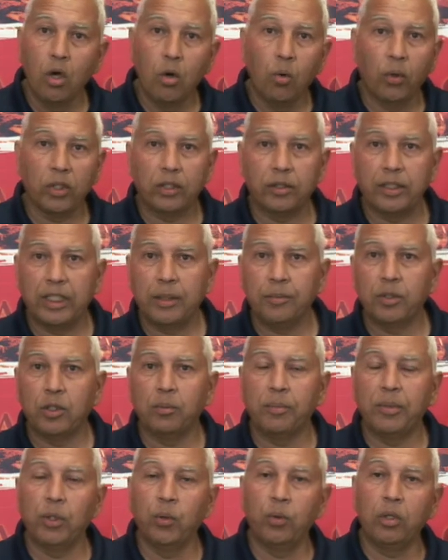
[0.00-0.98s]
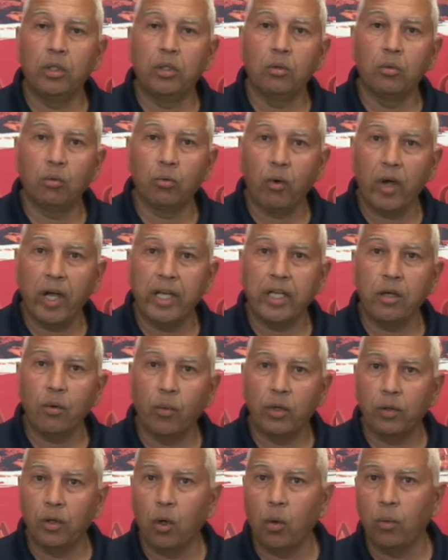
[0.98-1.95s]
what they seem to be doing right,
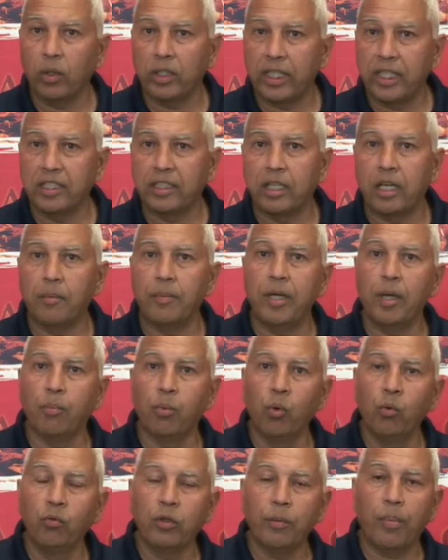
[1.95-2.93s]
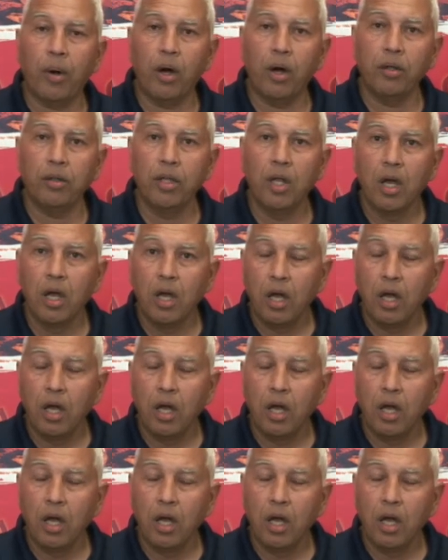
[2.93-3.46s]
what things that could be improved upon.